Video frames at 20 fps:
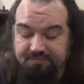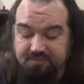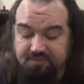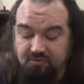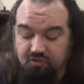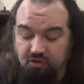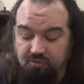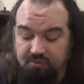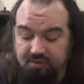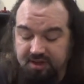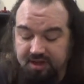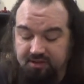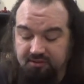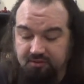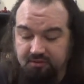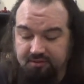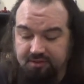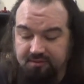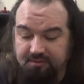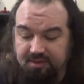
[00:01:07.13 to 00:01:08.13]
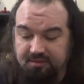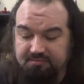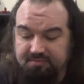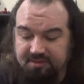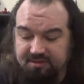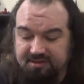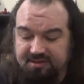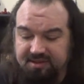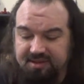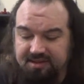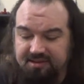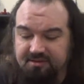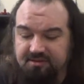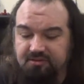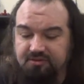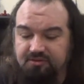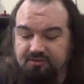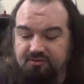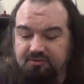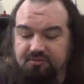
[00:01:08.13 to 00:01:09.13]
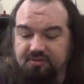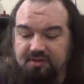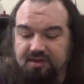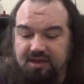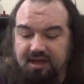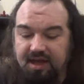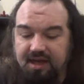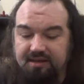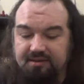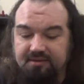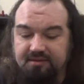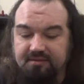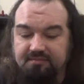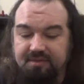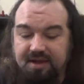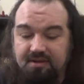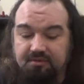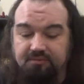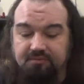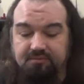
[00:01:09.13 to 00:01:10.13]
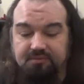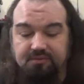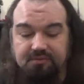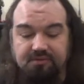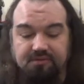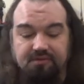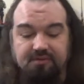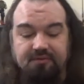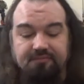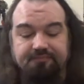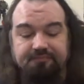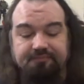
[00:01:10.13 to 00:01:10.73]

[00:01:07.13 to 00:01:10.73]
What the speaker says: corporate headquarters seemingly built into the island's mountains.